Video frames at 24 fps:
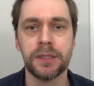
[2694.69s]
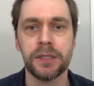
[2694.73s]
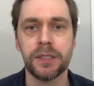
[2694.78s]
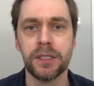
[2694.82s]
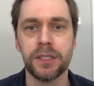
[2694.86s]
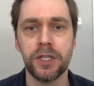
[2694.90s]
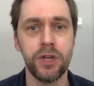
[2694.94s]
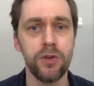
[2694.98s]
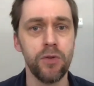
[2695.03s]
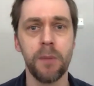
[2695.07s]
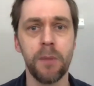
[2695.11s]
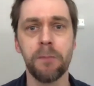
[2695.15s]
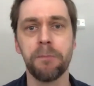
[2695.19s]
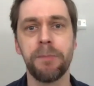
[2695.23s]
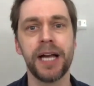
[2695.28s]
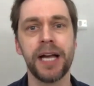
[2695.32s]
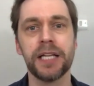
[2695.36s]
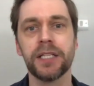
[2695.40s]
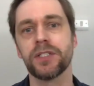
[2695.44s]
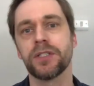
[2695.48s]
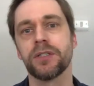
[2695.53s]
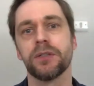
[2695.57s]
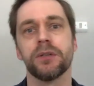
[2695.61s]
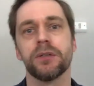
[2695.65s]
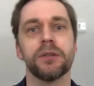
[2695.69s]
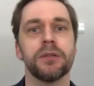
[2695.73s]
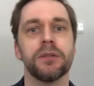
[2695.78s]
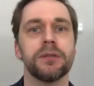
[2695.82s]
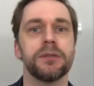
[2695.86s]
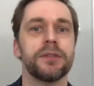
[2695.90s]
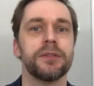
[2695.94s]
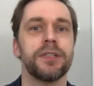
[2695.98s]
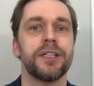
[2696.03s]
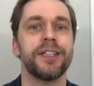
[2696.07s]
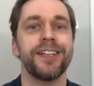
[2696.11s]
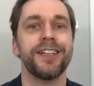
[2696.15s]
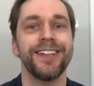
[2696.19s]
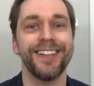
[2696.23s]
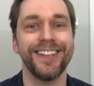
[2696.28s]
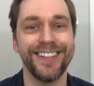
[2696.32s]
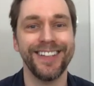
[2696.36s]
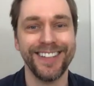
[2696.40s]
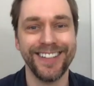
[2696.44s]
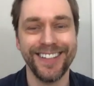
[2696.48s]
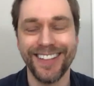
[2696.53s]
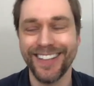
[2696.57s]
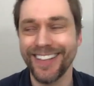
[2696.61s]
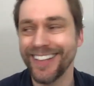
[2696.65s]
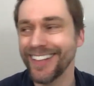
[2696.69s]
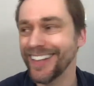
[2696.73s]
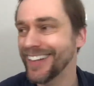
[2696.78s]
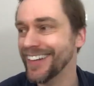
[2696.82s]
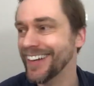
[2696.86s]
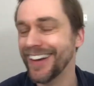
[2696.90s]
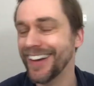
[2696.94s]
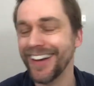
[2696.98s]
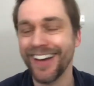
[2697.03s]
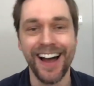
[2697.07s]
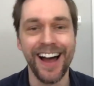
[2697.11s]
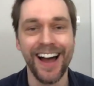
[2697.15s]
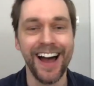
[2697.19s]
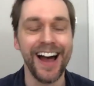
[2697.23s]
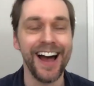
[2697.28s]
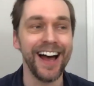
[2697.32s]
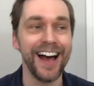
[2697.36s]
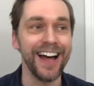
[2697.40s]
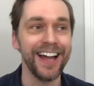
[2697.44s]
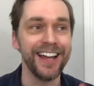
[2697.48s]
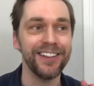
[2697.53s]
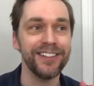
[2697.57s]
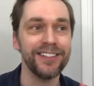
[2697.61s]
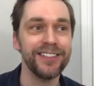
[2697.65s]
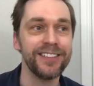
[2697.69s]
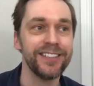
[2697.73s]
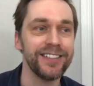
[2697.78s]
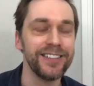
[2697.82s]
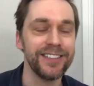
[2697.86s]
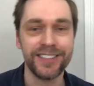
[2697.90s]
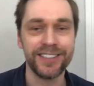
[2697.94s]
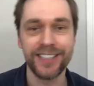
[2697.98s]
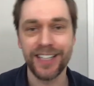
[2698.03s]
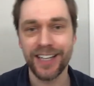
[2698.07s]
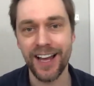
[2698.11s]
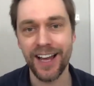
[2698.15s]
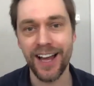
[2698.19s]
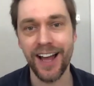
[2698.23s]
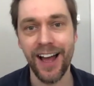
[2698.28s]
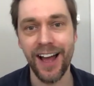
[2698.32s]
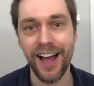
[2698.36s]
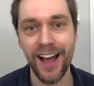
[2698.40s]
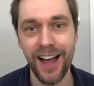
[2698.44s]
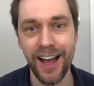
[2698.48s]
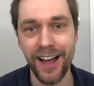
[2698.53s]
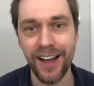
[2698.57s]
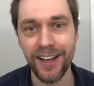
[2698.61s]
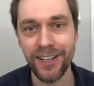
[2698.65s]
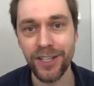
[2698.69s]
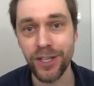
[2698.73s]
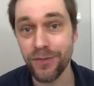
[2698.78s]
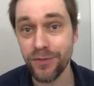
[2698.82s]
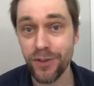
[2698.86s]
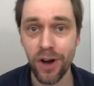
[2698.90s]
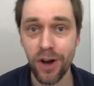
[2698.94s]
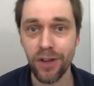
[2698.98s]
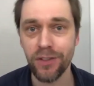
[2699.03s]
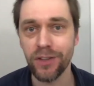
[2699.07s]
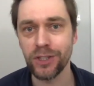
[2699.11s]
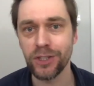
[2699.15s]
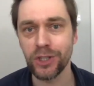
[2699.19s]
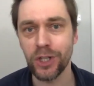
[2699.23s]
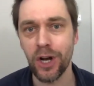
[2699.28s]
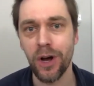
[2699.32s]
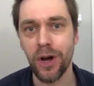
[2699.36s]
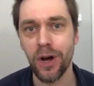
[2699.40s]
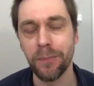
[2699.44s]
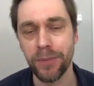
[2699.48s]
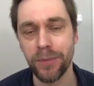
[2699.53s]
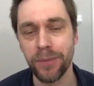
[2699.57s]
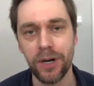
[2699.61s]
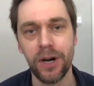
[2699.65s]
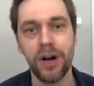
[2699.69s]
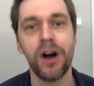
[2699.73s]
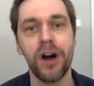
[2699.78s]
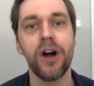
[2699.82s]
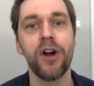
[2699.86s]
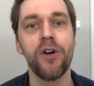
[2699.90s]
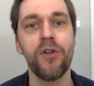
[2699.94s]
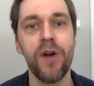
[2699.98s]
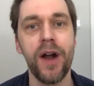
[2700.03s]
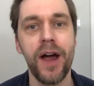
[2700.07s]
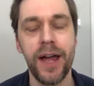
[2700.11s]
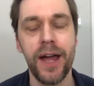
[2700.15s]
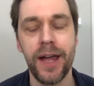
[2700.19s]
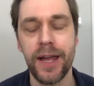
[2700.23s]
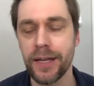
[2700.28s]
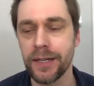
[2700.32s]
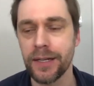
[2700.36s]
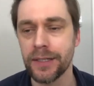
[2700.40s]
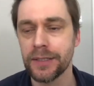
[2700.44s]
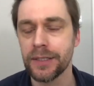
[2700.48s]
you're on pencil. and ta-da, you've got the job. Hooray.